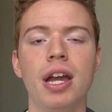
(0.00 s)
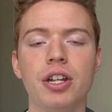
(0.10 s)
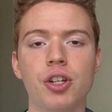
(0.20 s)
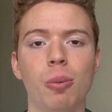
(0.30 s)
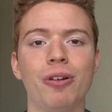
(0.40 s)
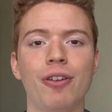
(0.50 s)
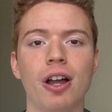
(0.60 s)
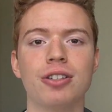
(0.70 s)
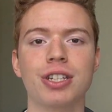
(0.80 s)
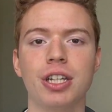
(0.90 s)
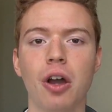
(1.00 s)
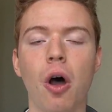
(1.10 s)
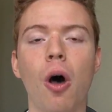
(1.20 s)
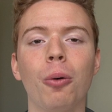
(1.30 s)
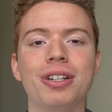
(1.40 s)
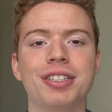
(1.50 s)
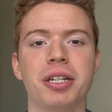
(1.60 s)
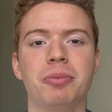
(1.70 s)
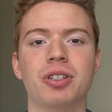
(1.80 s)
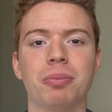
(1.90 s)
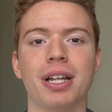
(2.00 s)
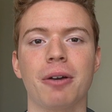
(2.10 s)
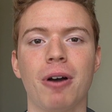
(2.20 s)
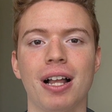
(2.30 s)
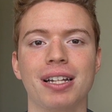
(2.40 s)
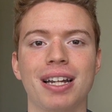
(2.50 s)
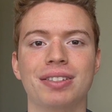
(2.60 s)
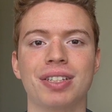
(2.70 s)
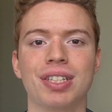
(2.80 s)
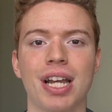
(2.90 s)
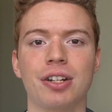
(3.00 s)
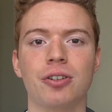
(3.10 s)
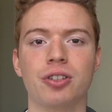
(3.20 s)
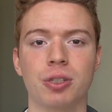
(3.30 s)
And Joe Pavelski always seems to play well against the Senators,